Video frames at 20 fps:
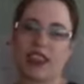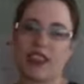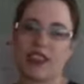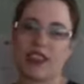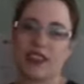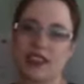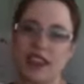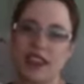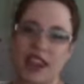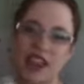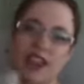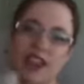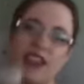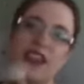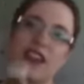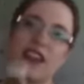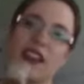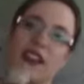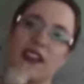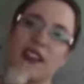
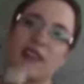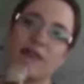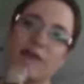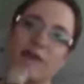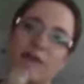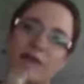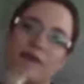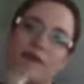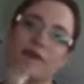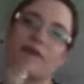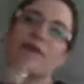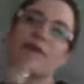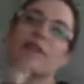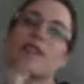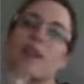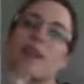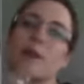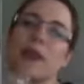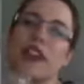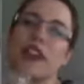that the
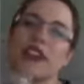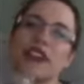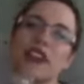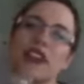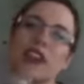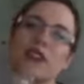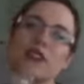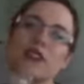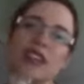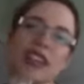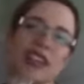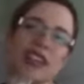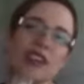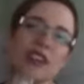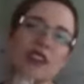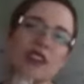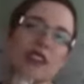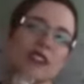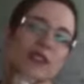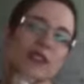paleo diet
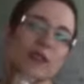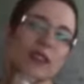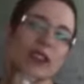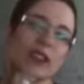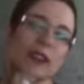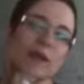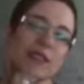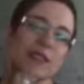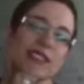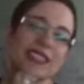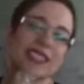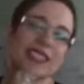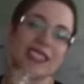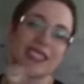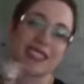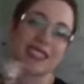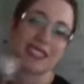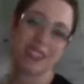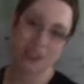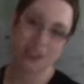also recommends
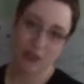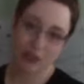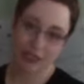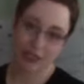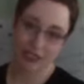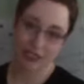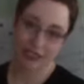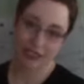against salt,